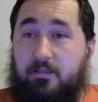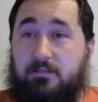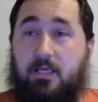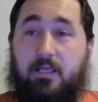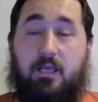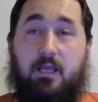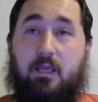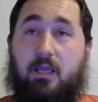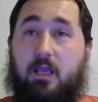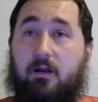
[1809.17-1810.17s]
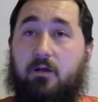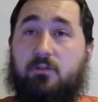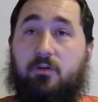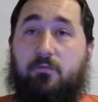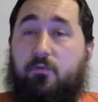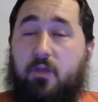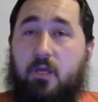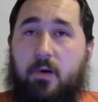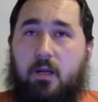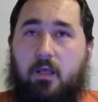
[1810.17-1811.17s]
It's like, yeah. and also, if you
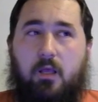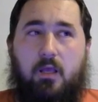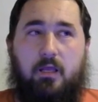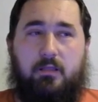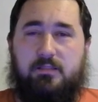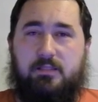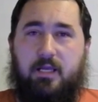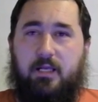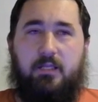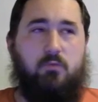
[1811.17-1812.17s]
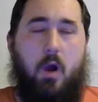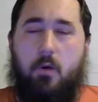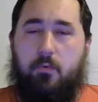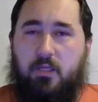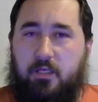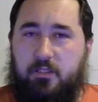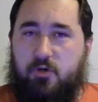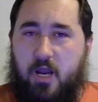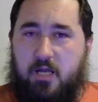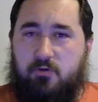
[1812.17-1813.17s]
think about it, in this day and age, why would they need
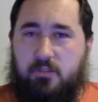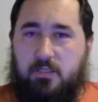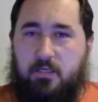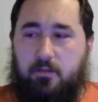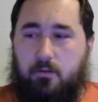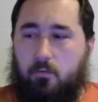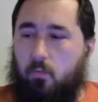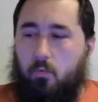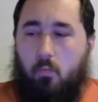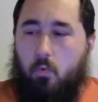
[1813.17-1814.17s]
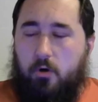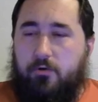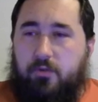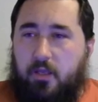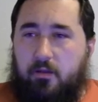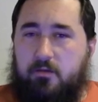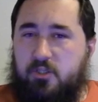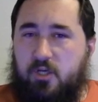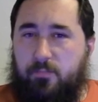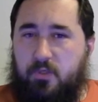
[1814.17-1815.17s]
your address either? What are they
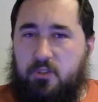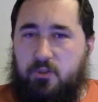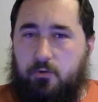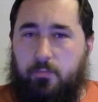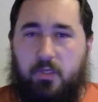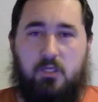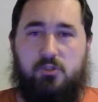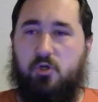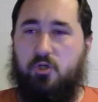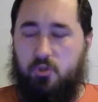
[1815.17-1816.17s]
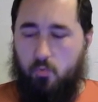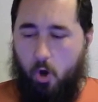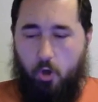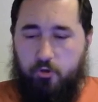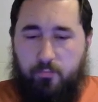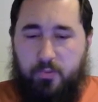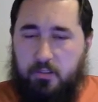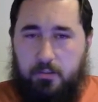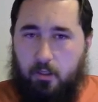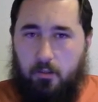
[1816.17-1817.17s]
shipping to you? Because you can do all your
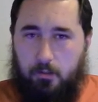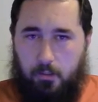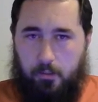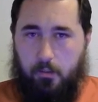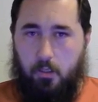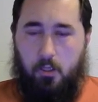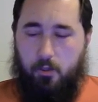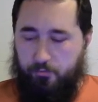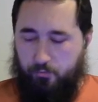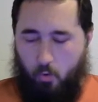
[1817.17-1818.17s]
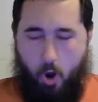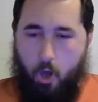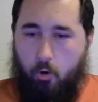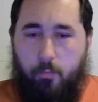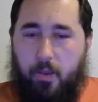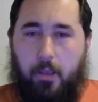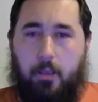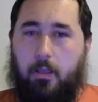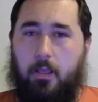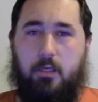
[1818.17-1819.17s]
billing online through
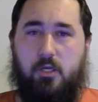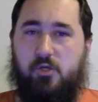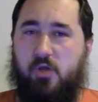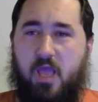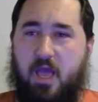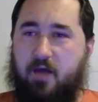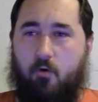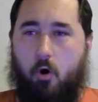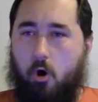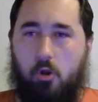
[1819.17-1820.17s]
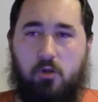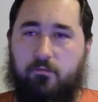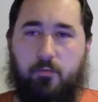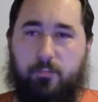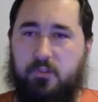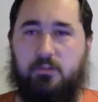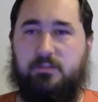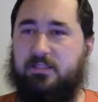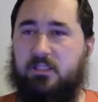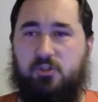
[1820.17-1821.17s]
AutoPay, and you can have all of your
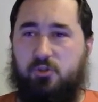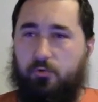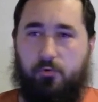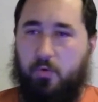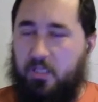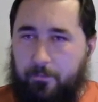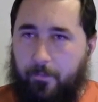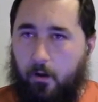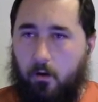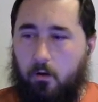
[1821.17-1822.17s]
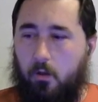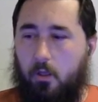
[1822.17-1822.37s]
bills sent to you through email.